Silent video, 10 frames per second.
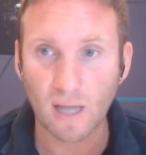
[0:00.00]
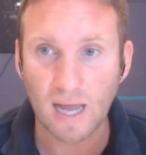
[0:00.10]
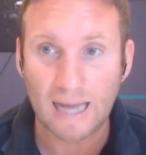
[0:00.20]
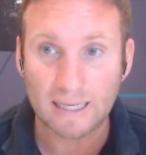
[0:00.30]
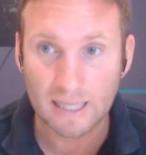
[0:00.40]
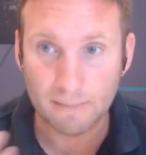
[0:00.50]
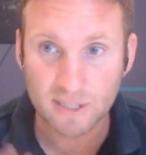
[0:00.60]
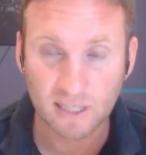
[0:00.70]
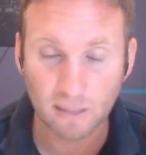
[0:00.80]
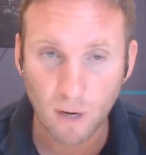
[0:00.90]
And in
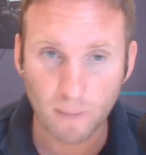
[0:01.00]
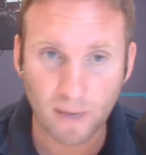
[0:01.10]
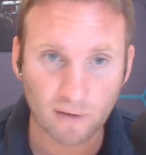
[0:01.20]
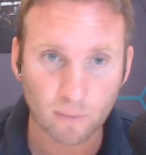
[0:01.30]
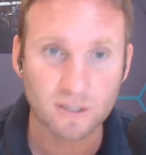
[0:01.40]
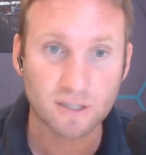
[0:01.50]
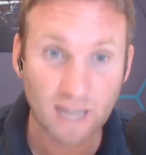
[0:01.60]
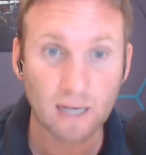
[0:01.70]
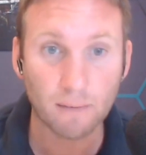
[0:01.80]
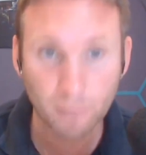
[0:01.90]
particular, my background was a
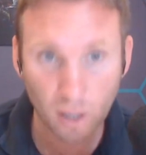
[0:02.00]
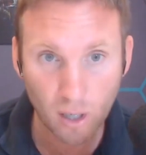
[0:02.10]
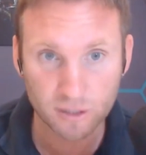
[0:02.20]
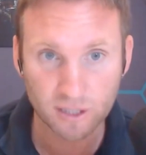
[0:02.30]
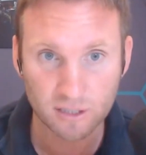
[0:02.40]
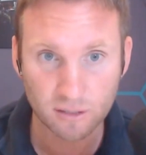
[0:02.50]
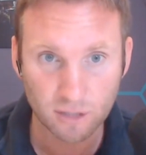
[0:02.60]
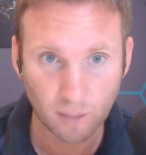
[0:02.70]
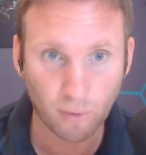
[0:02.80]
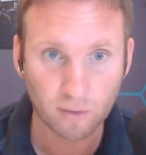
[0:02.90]
sale and purchase
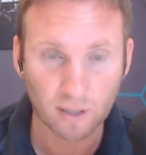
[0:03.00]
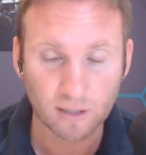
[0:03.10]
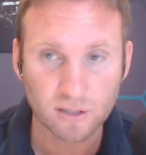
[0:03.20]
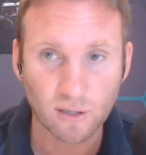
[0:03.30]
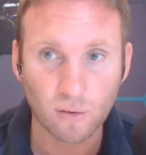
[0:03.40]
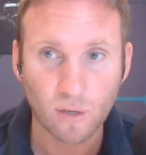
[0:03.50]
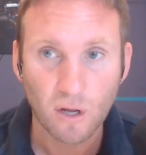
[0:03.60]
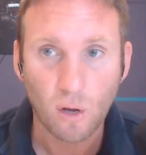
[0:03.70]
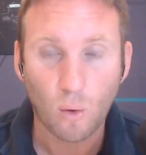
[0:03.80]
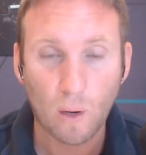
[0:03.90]
shipbroking. So
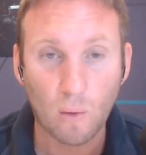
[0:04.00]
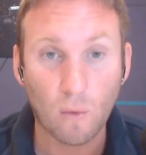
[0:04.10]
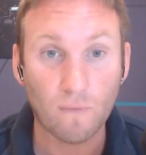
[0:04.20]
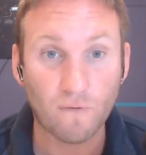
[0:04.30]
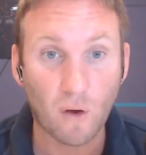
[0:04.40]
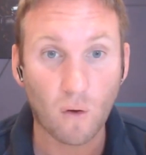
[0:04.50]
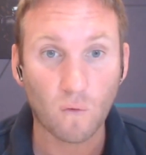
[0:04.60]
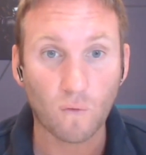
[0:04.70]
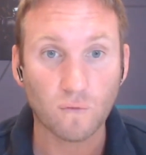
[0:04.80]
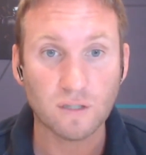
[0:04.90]
we were
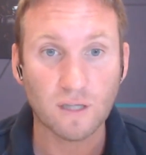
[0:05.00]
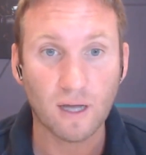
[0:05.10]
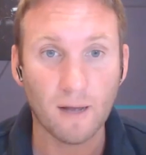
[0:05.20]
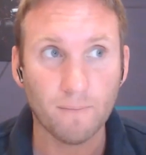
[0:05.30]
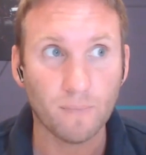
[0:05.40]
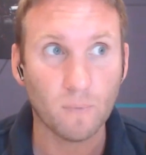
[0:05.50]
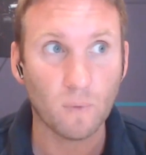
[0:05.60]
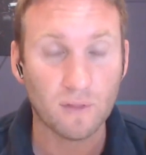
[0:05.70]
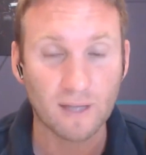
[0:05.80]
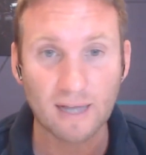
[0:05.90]
involved
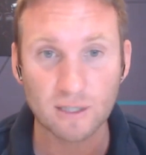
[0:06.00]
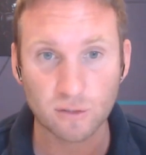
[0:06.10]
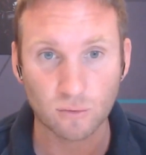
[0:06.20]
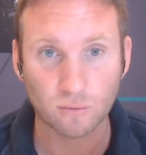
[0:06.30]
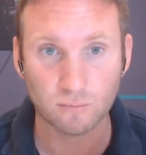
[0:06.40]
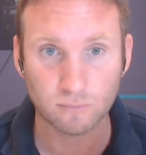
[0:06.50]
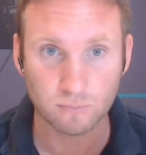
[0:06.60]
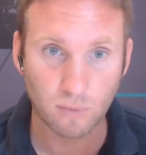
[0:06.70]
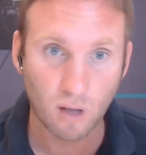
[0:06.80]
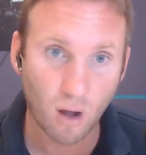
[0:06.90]
with the actual
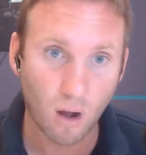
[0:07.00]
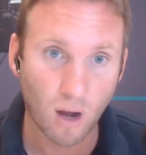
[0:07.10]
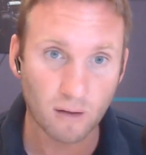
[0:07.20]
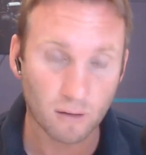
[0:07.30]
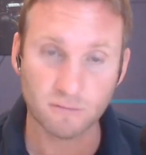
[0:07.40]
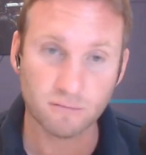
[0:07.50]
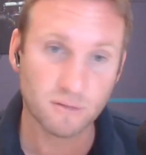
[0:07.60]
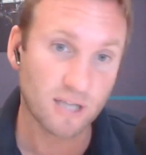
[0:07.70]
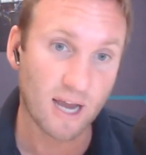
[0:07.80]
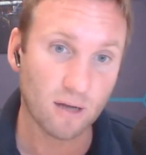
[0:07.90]

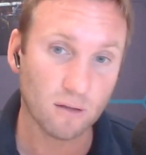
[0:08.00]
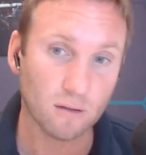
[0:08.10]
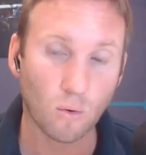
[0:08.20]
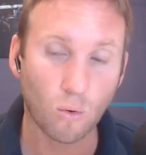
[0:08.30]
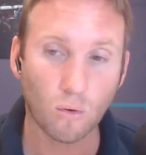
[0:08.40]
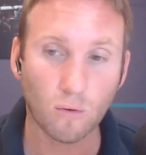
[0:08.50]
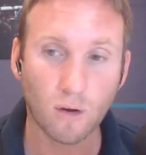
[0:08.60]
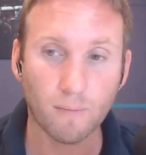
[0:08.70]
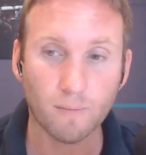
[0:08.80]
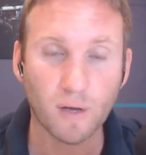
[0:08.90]
sale
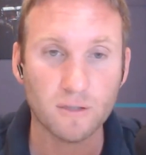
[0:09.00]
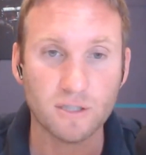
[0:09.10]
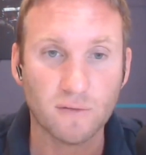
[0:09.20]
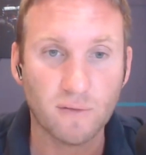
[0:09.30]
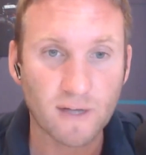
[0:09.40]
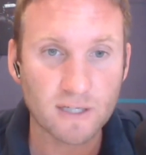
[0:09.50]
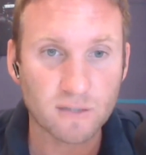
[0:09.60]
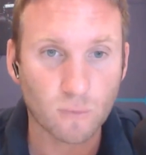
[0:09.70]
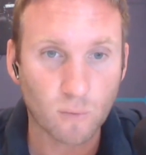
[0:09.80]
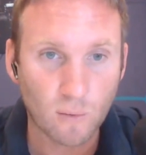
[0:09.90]
or purchase of the
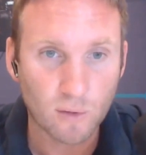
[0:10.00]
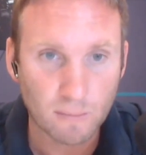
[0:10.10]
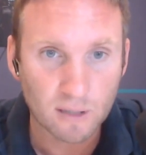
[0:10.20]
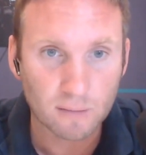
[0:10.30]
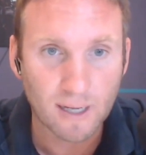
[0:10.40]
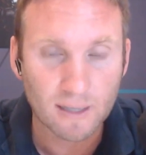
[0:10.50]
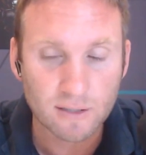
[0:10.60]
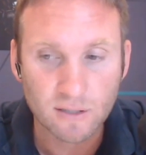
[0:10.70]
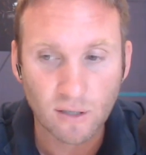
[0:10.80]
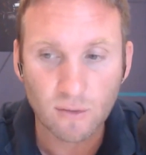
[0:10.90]
vessel. We were the
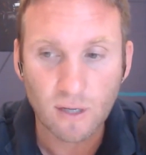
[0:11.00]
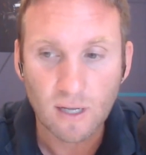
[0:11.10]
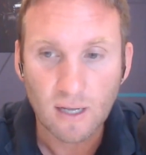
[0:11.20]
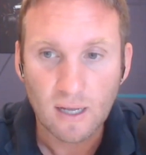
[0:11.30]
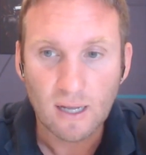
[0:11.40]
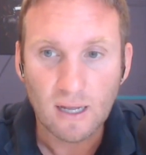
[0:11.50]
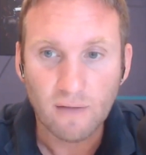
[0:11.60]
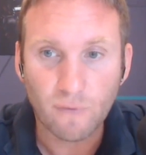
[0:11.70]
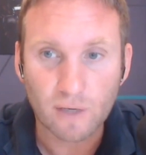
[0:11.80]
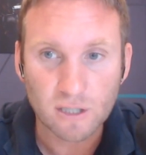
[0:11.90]
middleman. So,
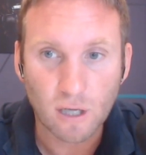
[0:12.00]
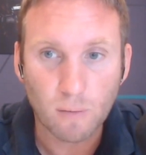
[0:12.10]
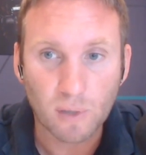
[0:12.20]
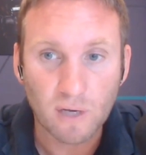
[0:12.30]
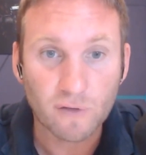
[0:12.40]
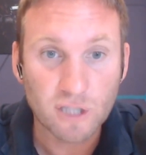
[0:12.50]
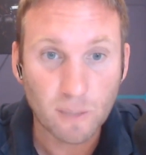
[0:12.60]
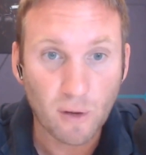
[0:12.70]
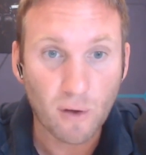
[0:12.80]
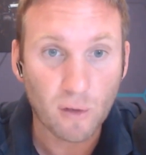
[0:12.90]
for example, if a
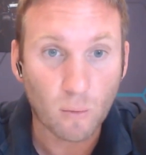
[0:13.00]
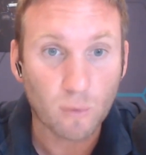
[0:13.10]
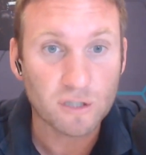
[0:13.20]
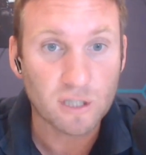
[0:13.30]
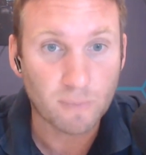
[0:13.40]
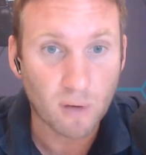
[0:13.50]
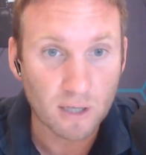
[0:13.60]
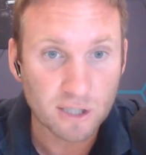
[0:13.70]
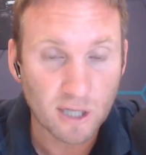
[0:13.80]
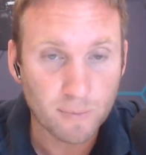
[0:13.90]
ship owner wanted to buy
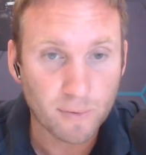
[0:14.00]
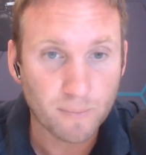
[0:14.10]
a ship,